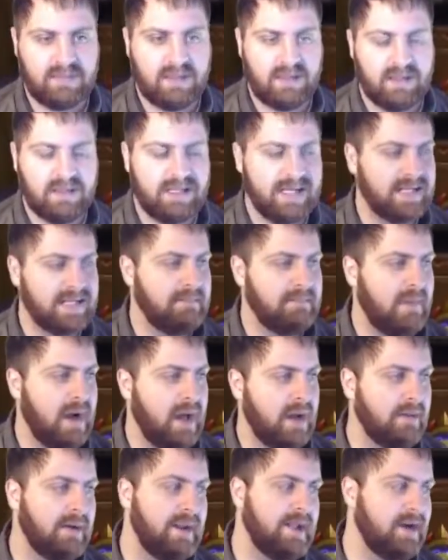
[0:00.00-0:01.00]
Got the
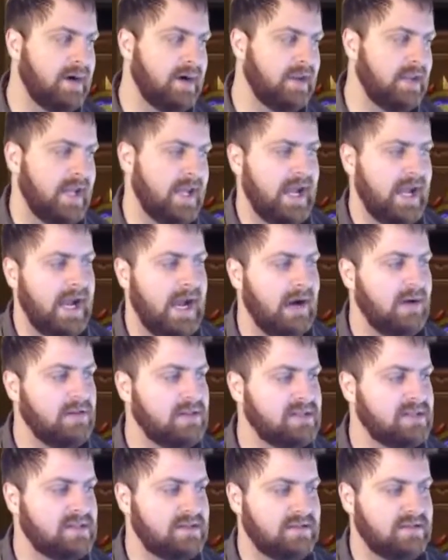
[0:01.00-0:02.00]
moderator in the
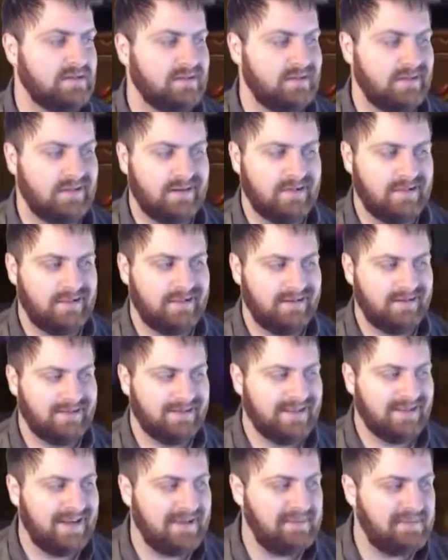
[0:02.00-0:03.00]
house,
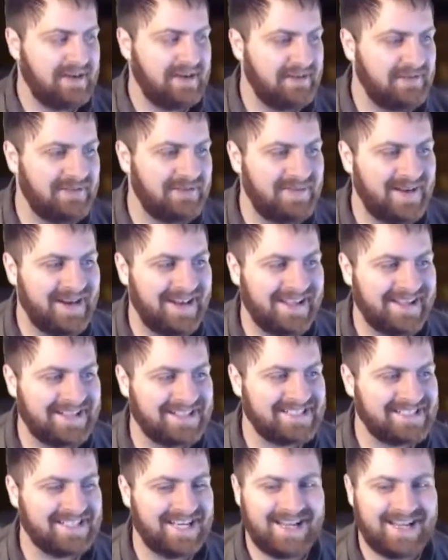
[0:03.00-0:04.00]
keeping everybody in
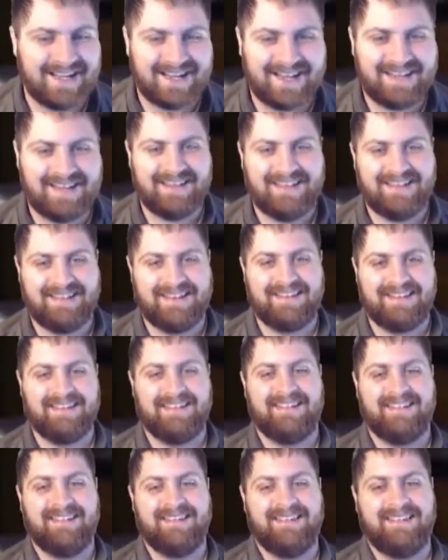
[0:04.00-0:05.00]
check.
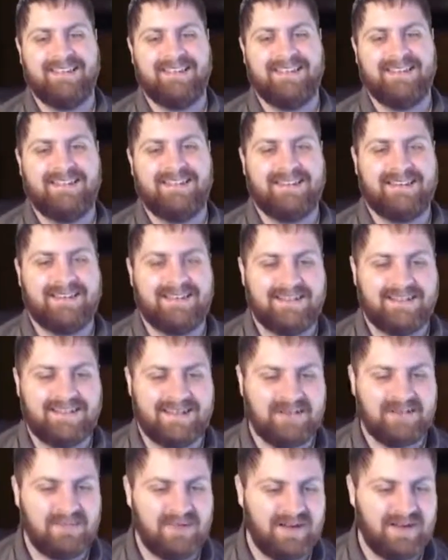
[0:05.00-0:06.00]

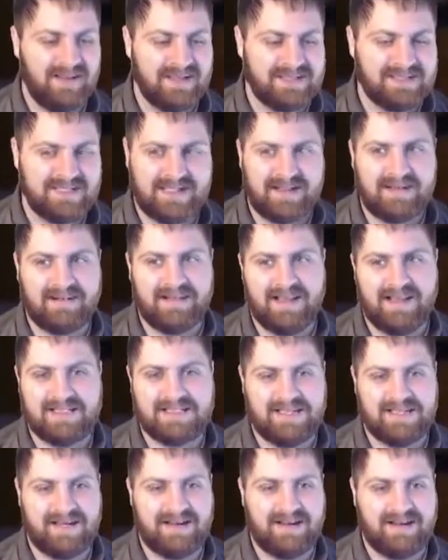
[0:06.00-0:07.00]
Come on, let's see another
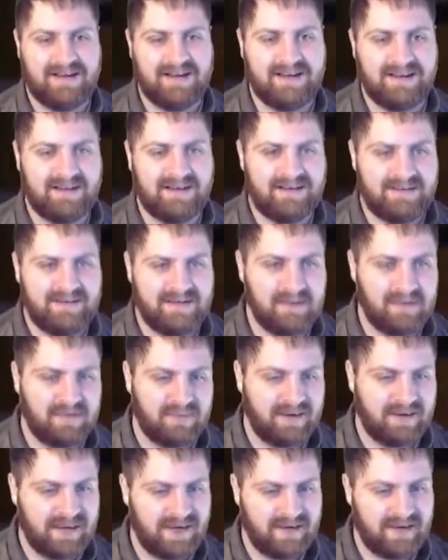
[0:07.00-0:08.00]
legendary. Double
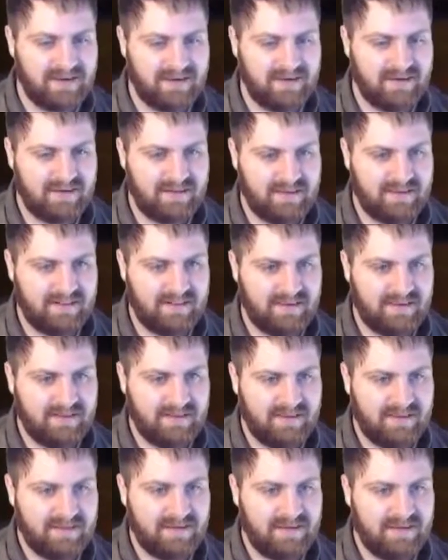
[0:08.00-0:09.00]
rare.
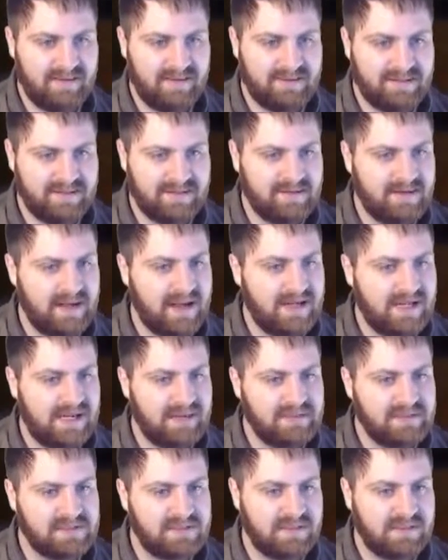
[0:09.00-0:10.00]
Deal 9
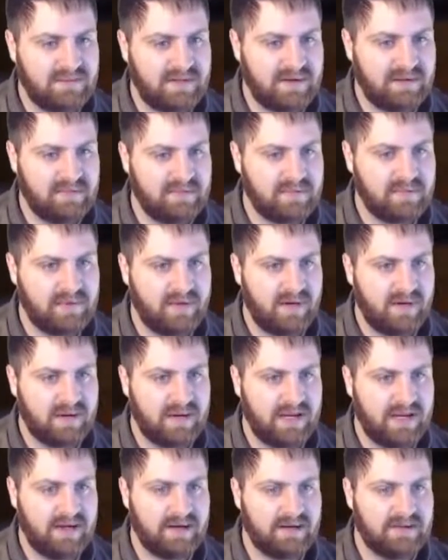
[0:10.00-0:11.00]
damage split random between all
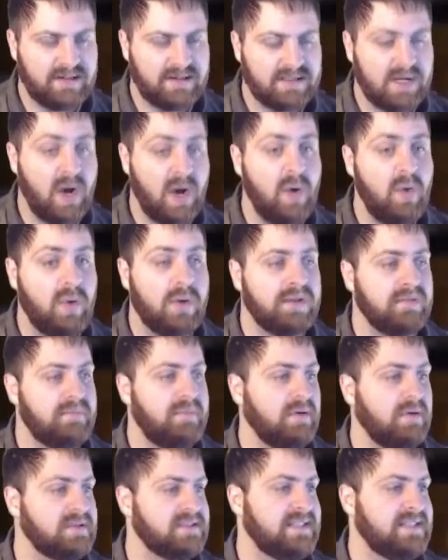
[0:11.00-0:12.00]
characters. Oh, it's
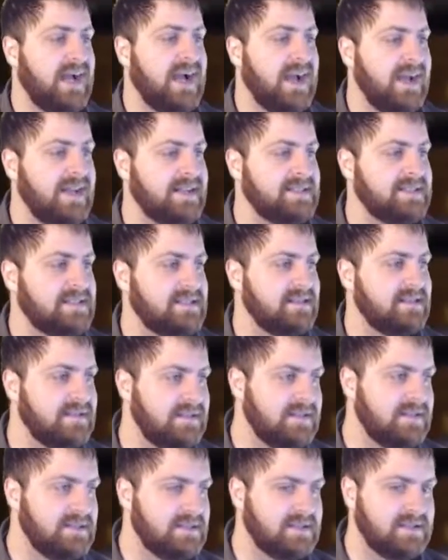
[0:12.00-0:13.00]
both sides.
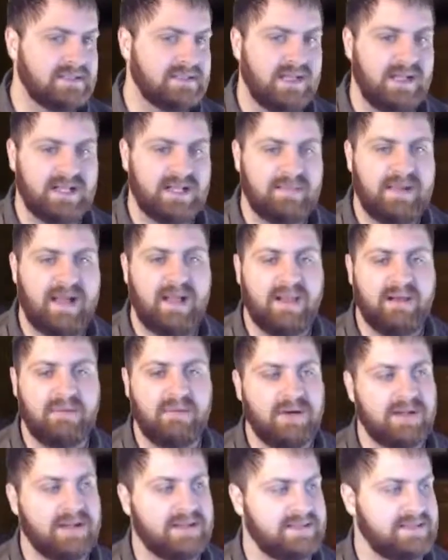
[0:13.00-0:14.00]
So it's not like the paladin
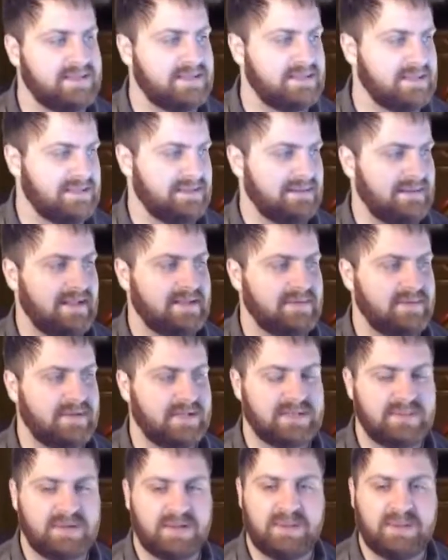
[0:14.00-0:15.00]
one. It's that's pretty
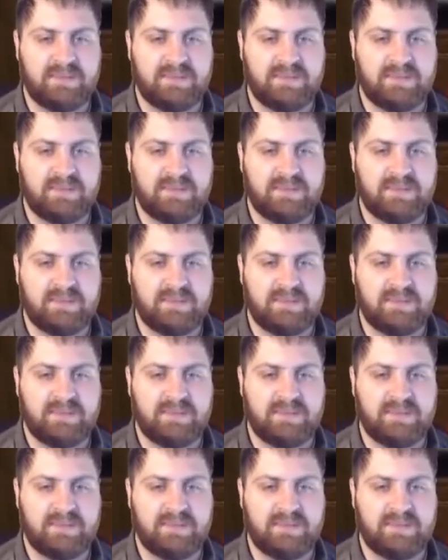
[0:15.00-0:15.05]
sweet.